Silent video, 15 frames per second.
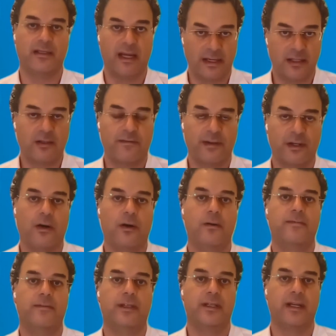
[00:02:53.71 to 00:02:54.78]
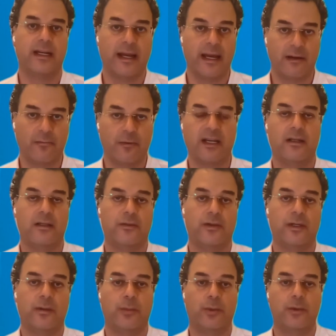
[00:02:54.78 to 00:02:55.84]
test for COVID and get regulatory
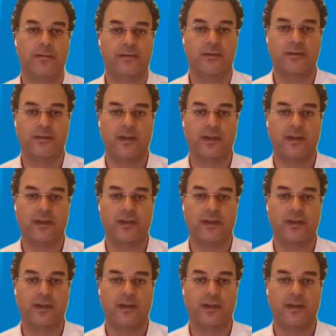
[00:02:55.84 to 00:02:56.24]
approvals for